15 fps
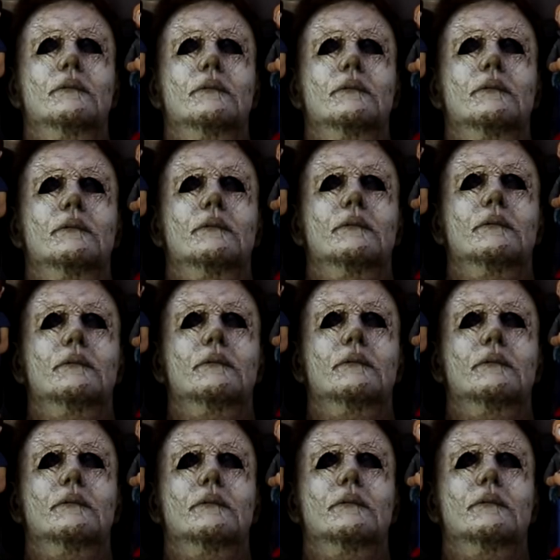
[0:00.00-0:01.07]

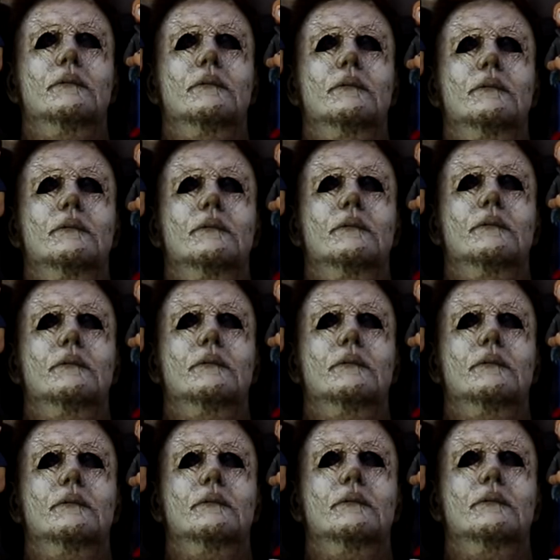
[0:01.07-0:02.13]
(not speaking)